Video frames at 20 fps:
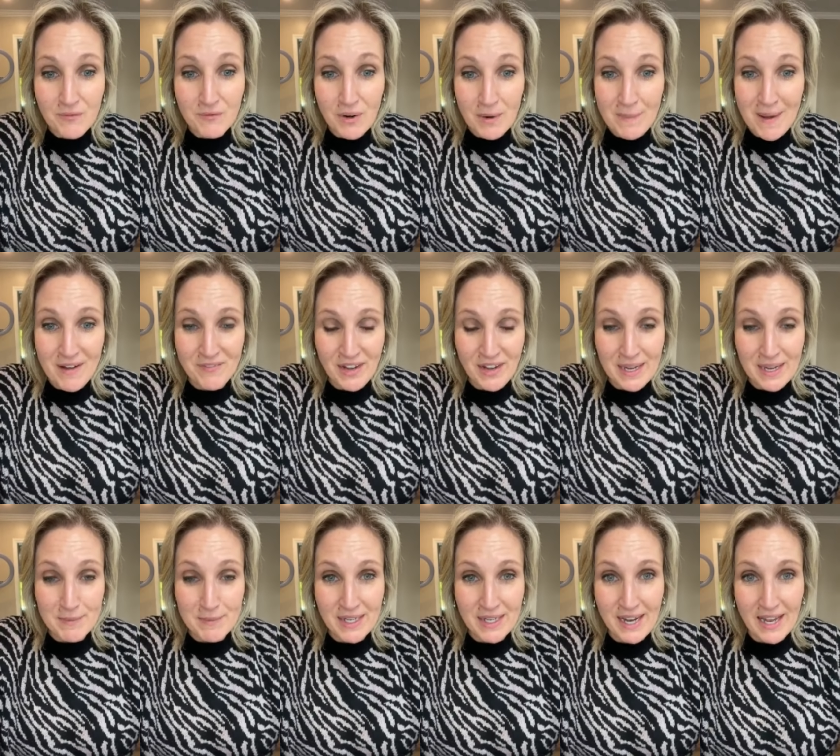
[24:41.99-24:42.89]
for my
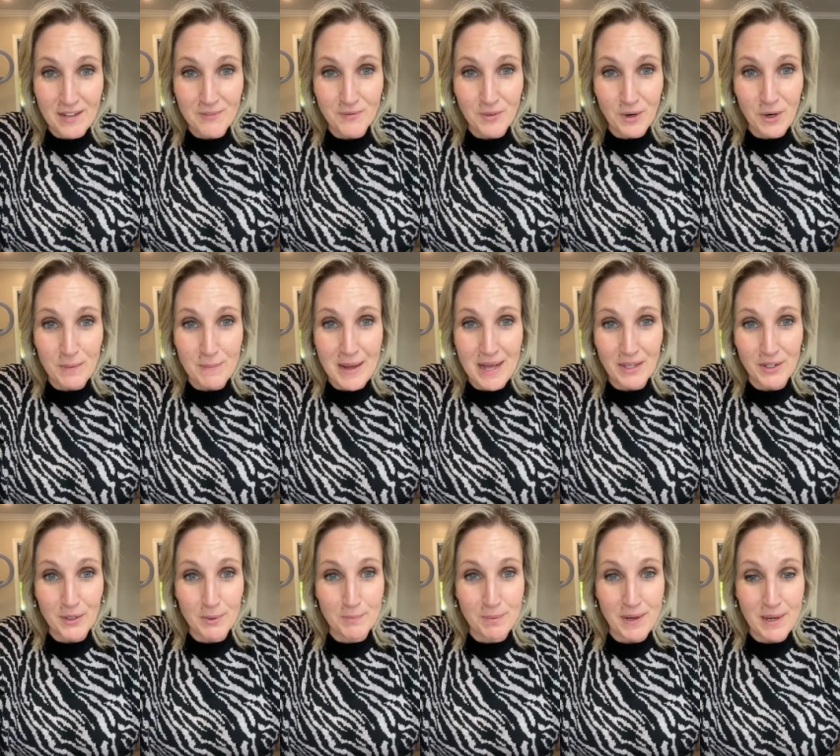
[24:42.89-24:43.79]
family and for my
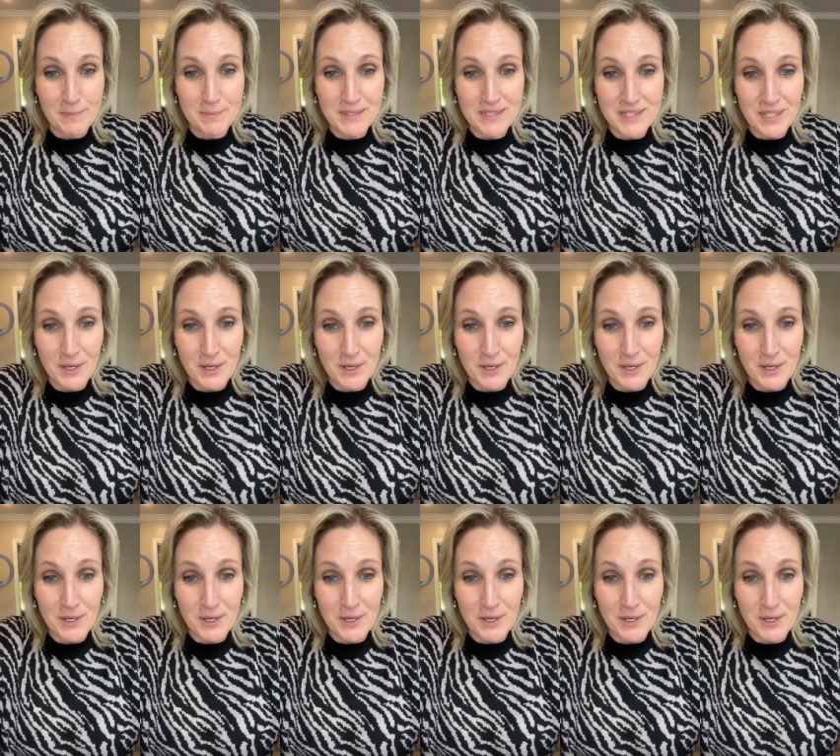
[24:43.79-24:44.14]
little pups.